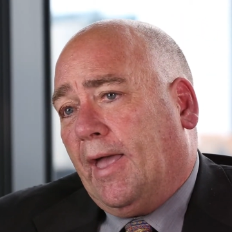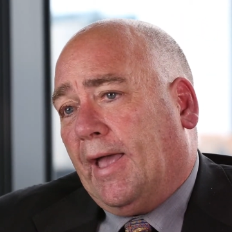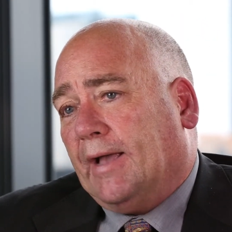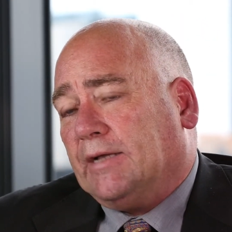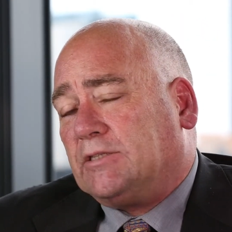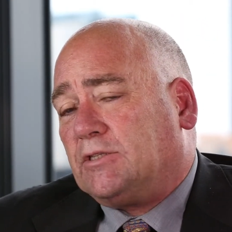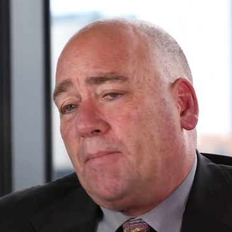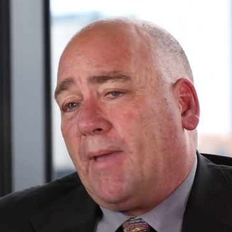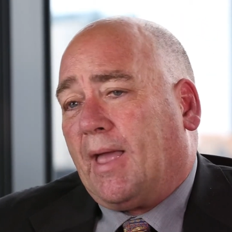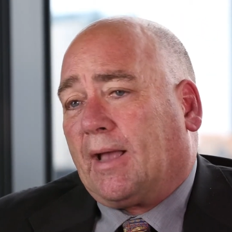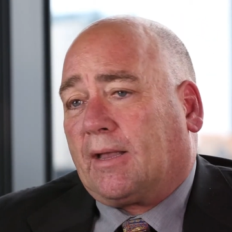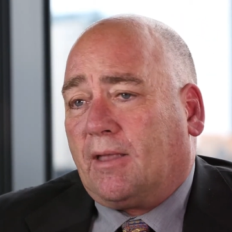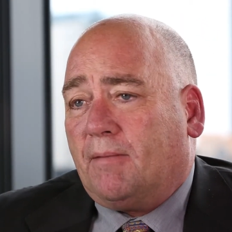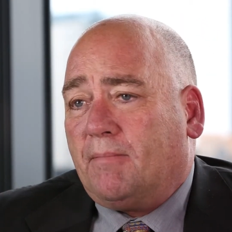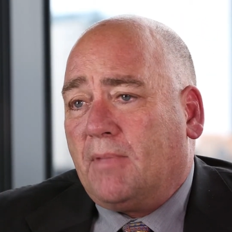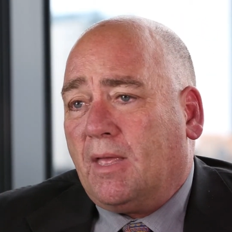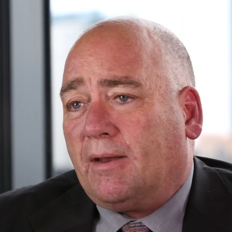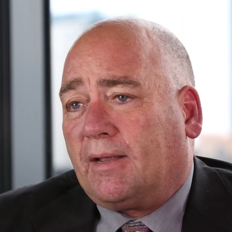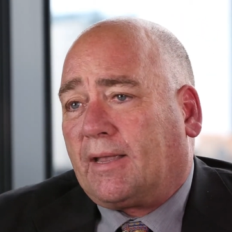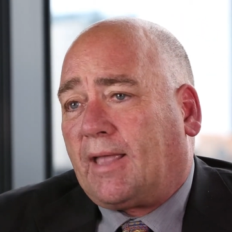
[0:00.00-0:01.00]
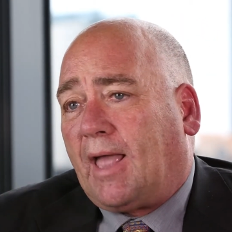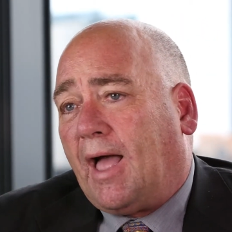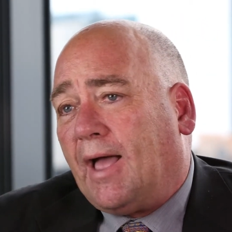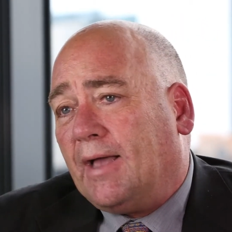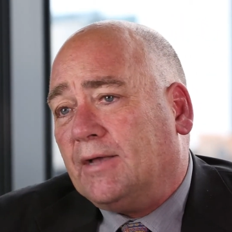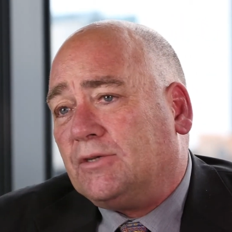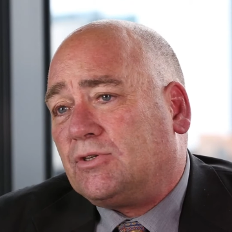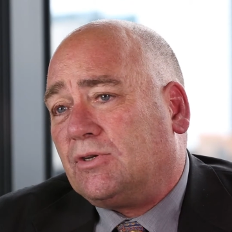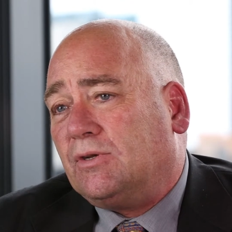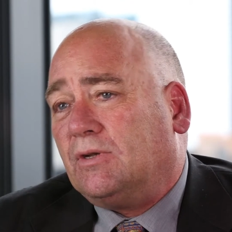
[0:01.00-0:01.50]
It's about
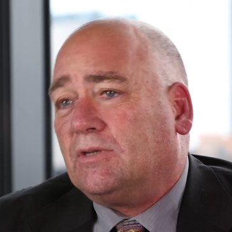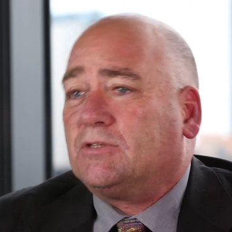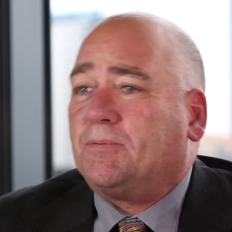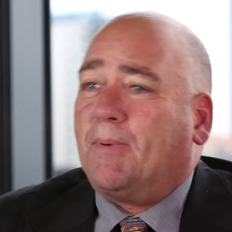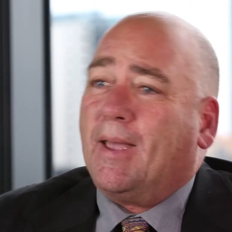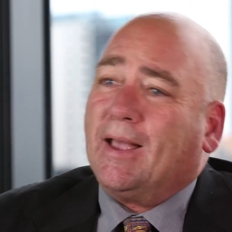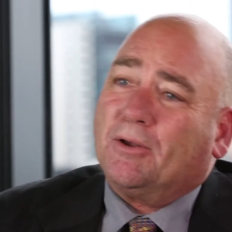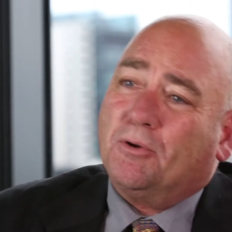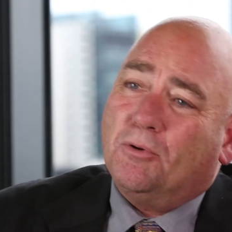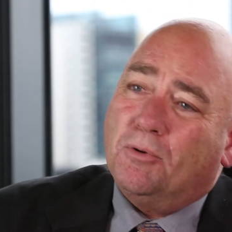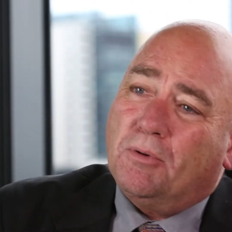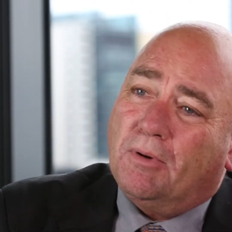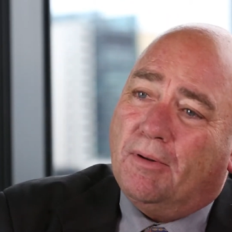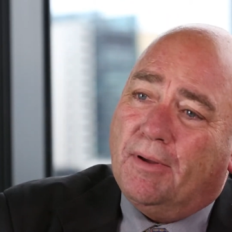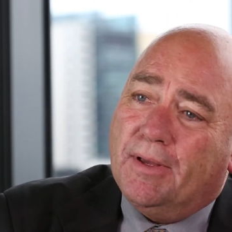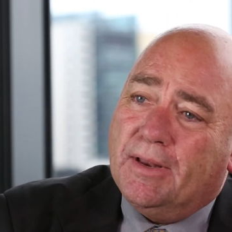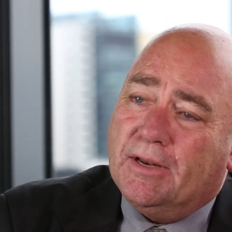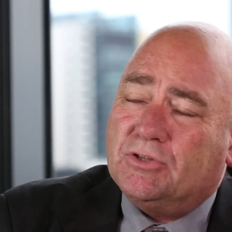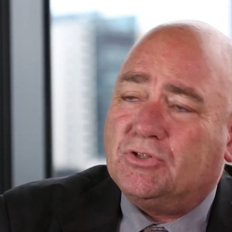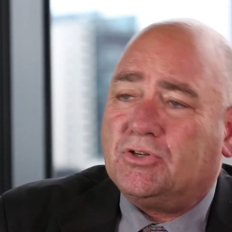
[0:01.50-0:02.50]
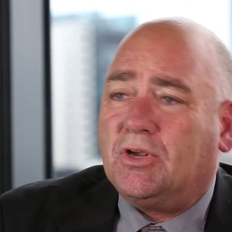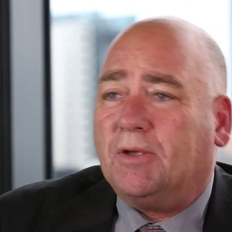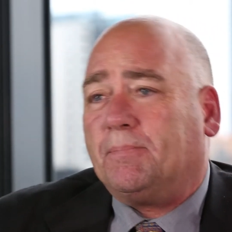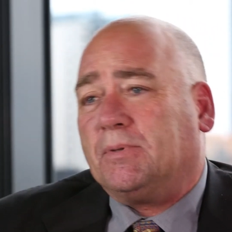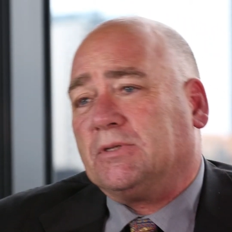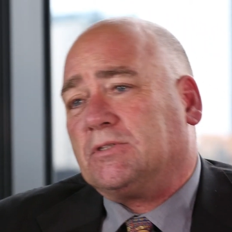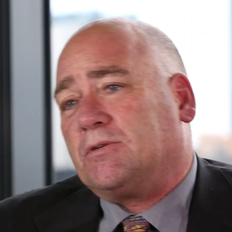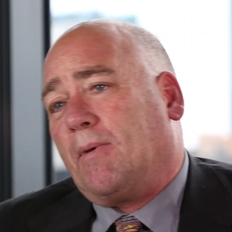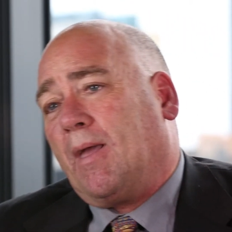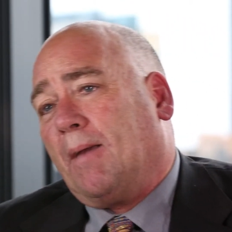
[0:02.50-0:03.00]
communication, it's about good leadership,
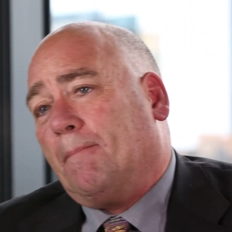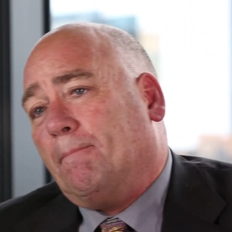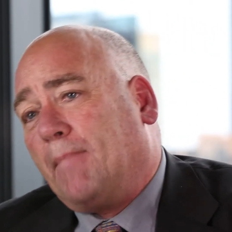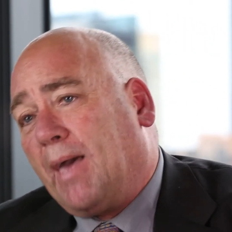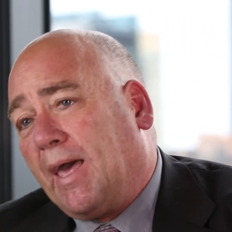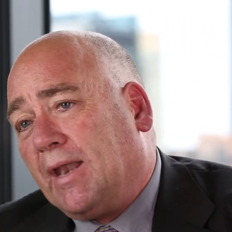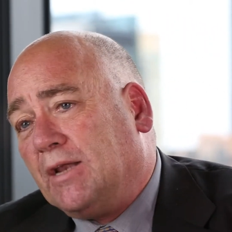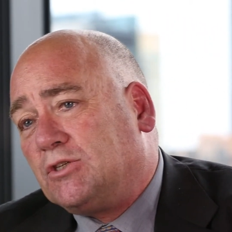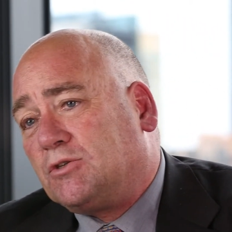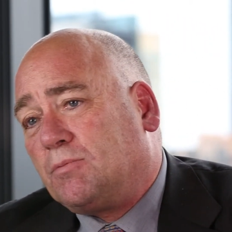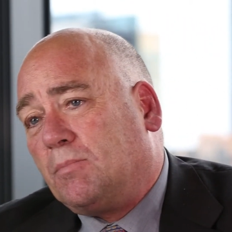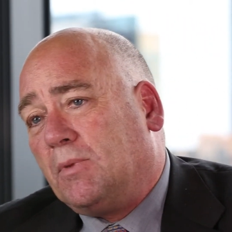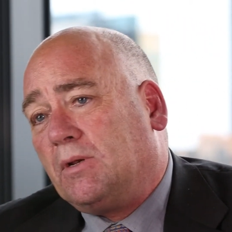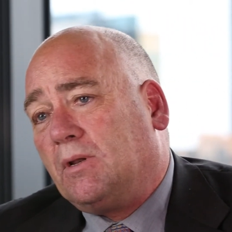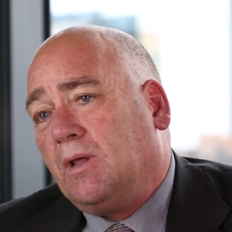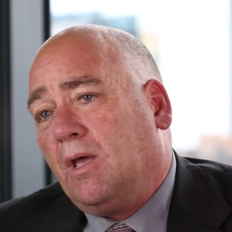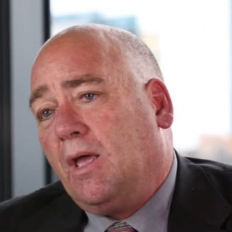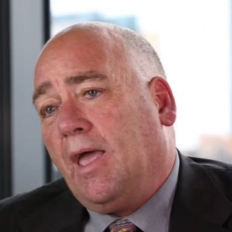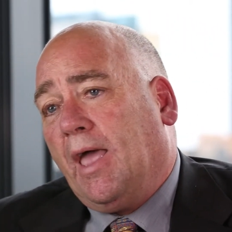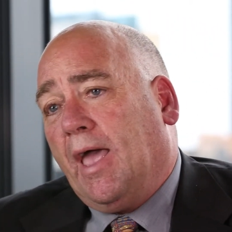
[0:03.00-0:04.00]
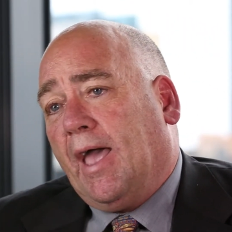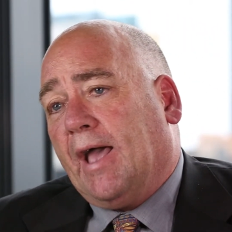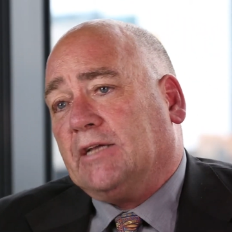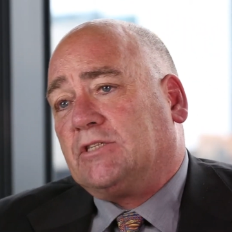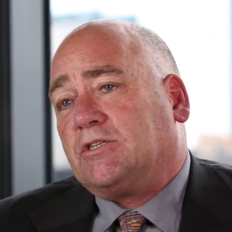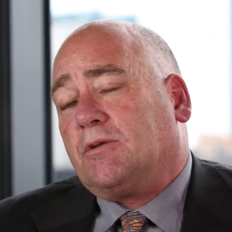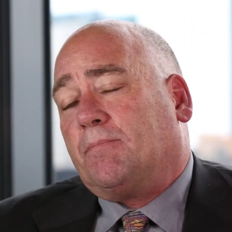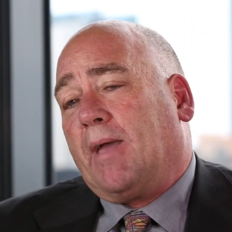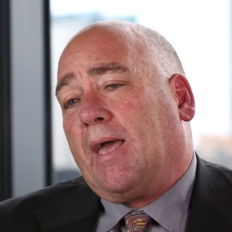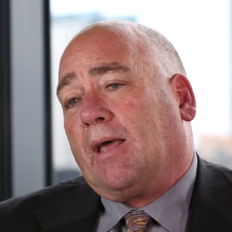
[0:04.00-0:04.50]
it's about management,
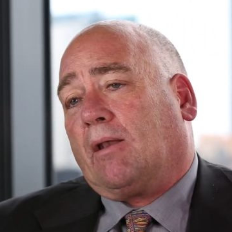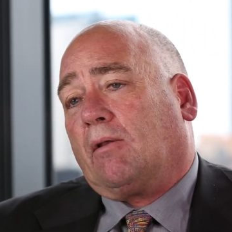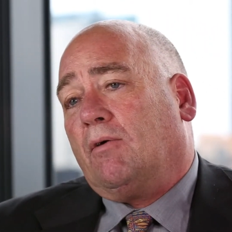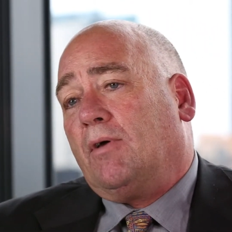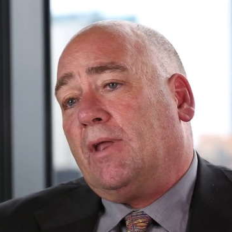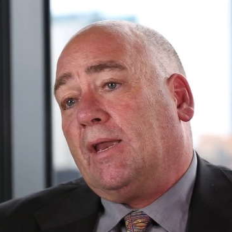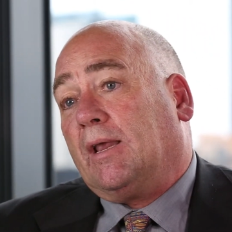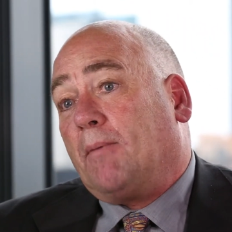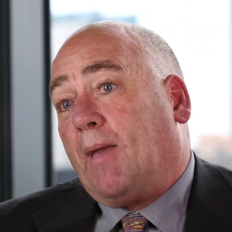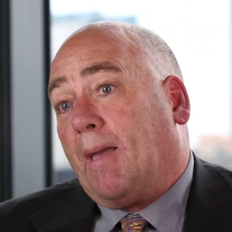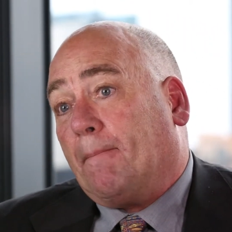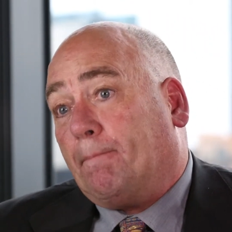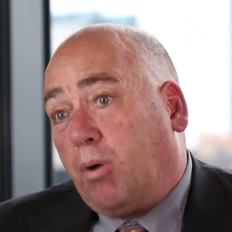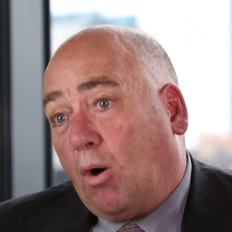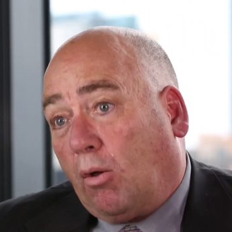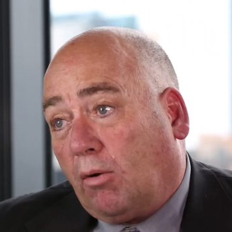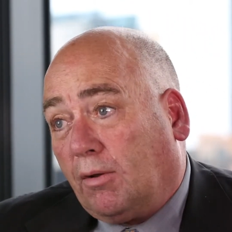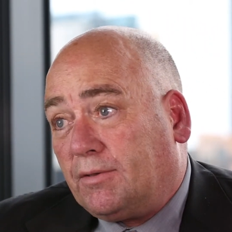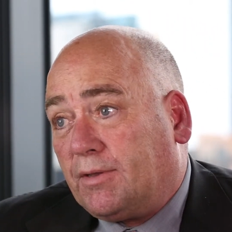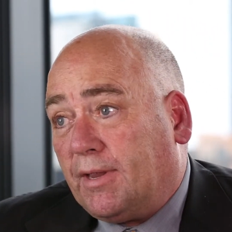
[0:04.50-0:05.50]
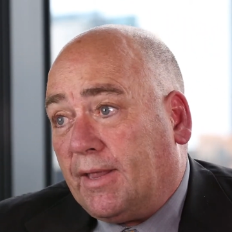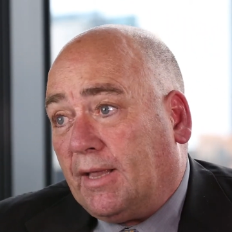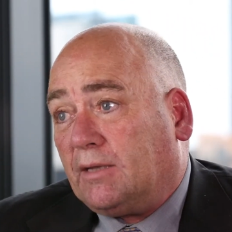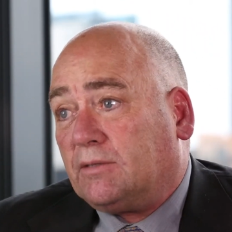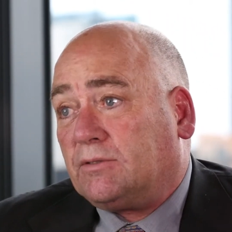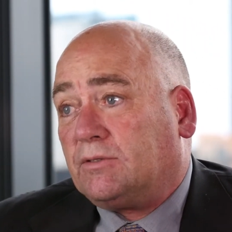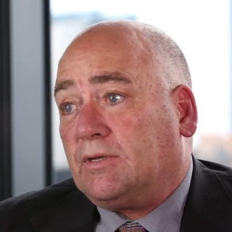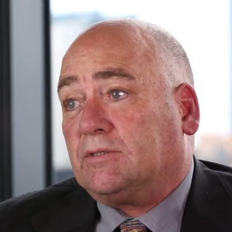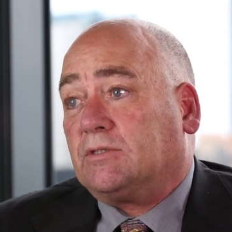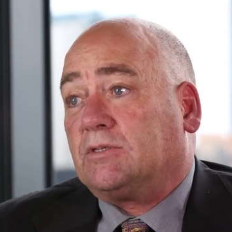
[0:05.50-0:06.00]
it's about learning about
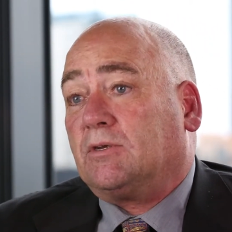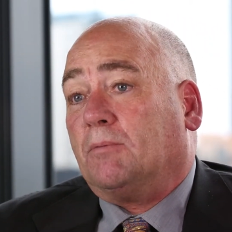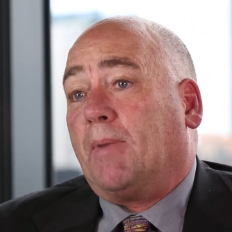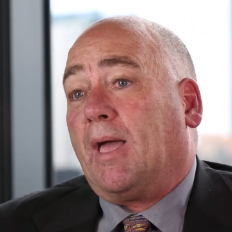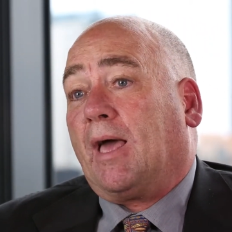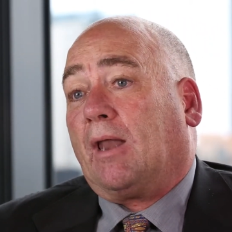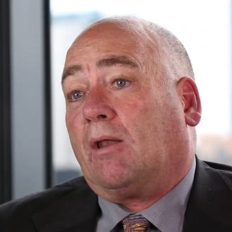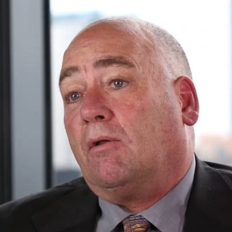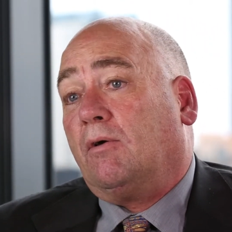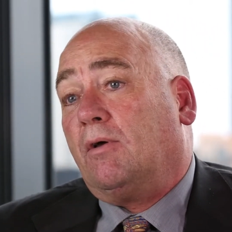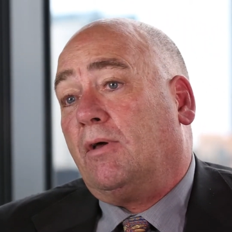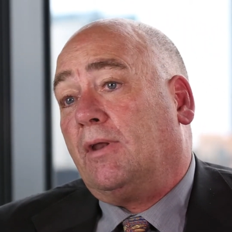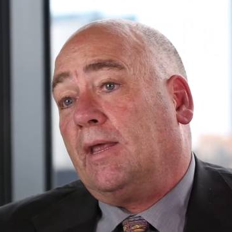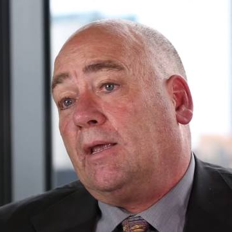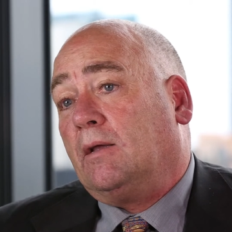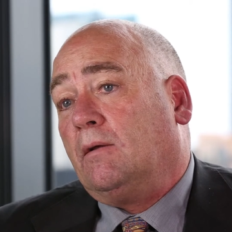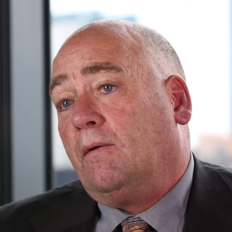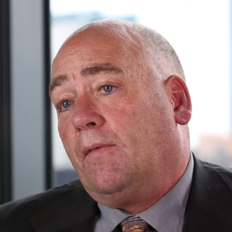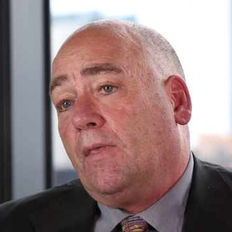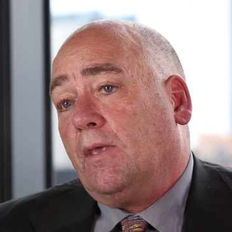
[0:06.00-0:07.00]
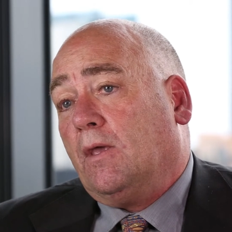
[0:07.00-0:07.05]
politics, it's about learning